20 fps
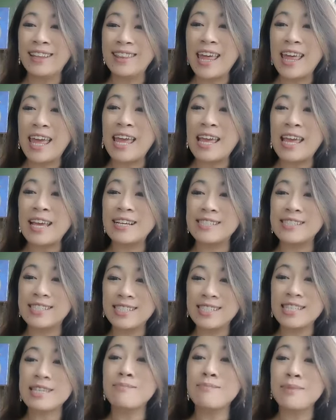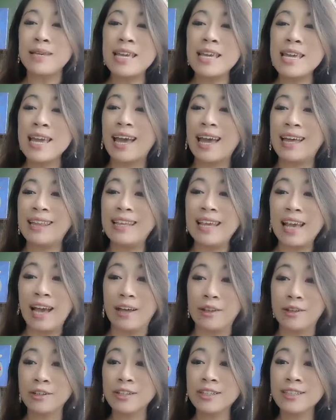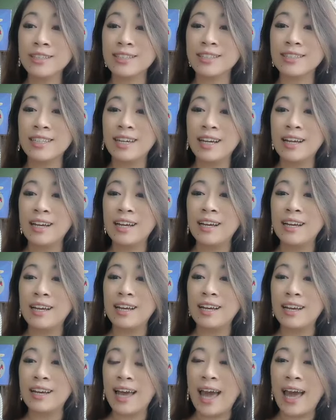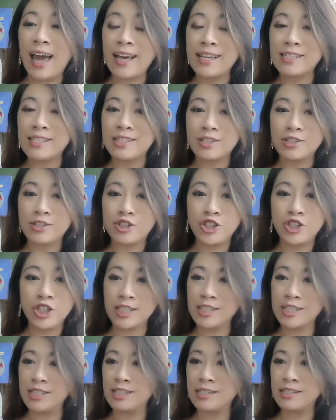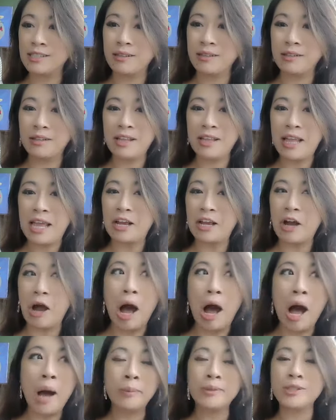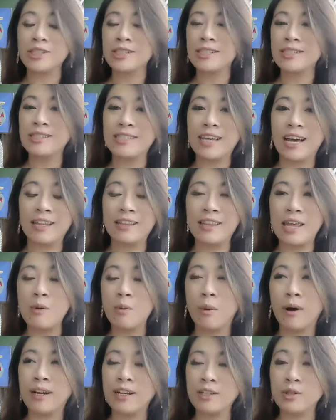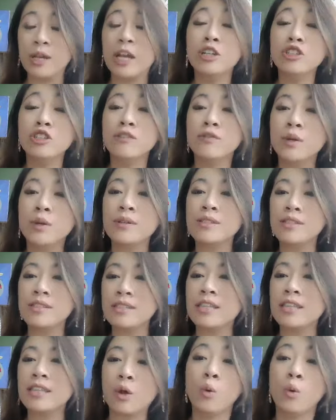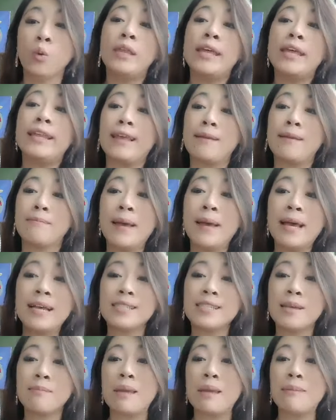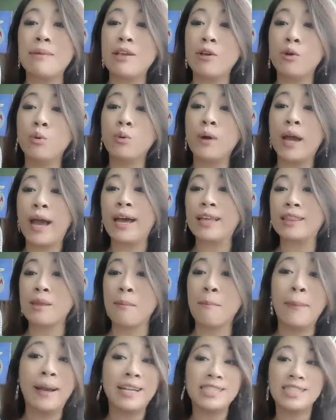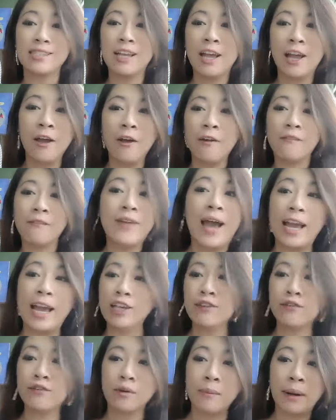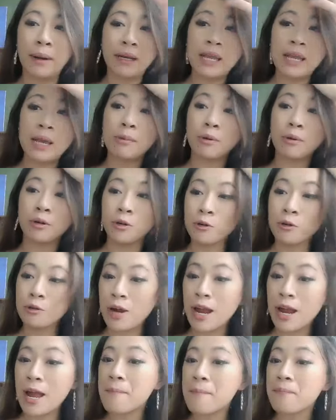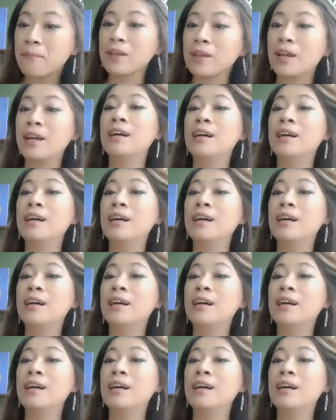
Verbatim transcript: They see me and the others as just like options that they wanted to interview and see like who they like best and maybe who had the best value for money program.